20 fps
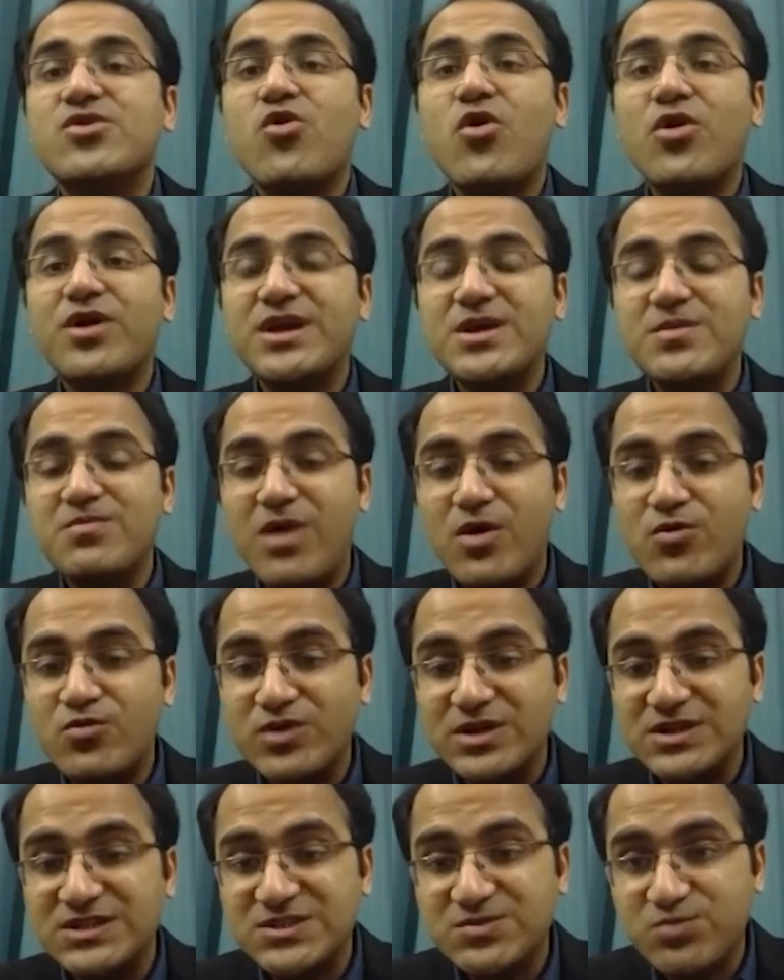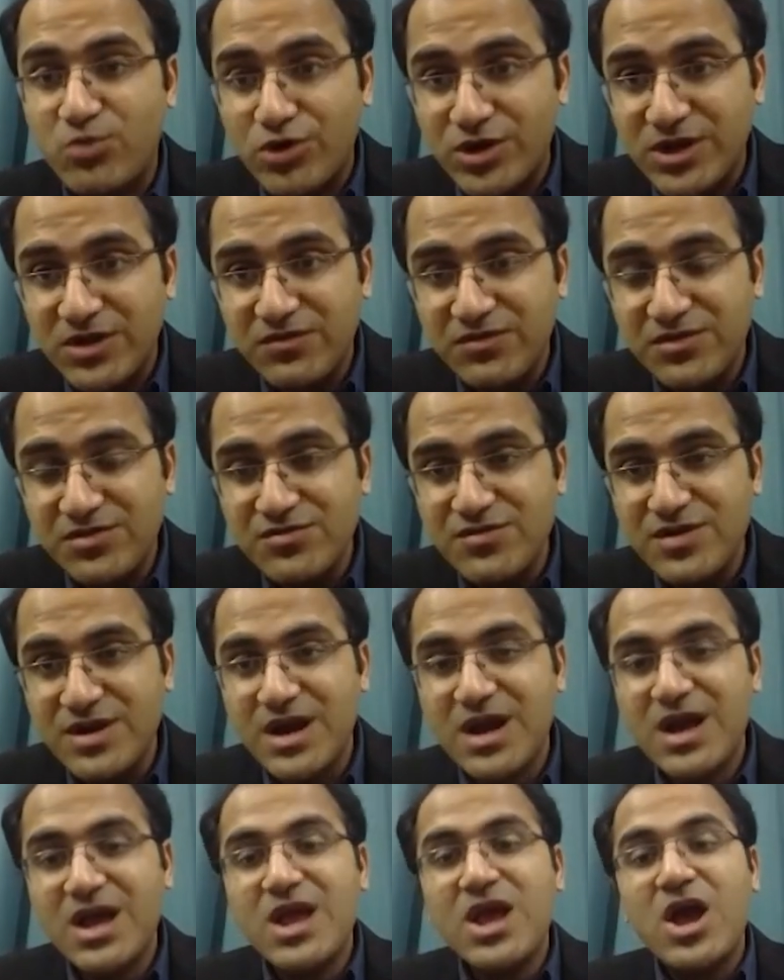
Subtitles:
Rocky Mountain spotty fever